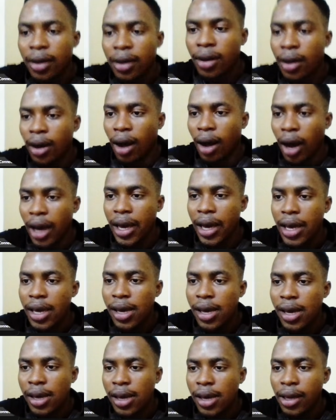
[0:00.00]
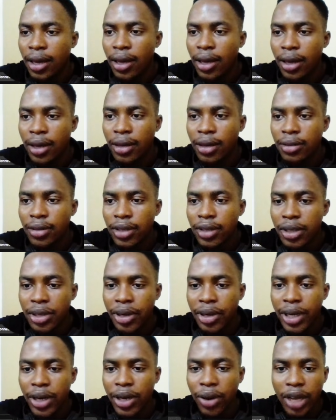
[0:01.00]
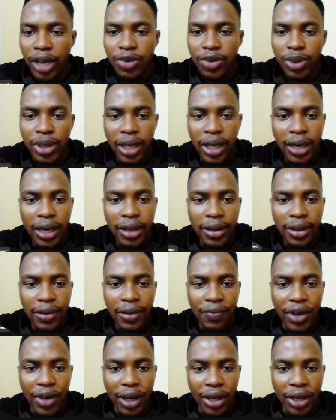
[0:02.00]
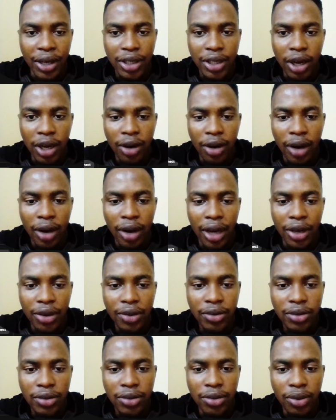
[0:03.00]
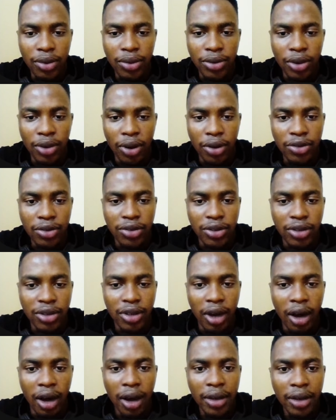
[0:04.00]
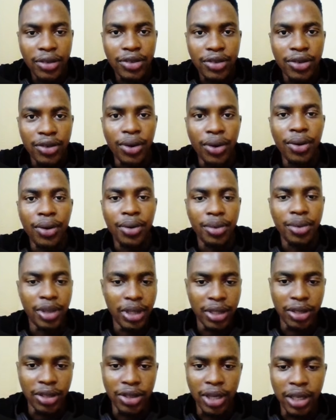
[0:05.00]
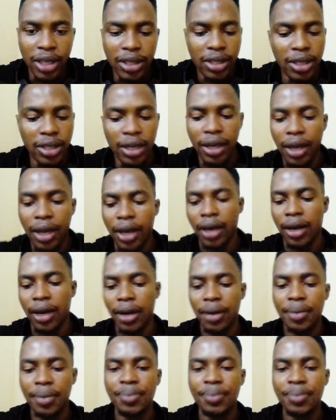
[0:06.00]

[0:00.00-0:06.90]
I didn't really connect with anything financial. I used Google Doc to start. So this you can see here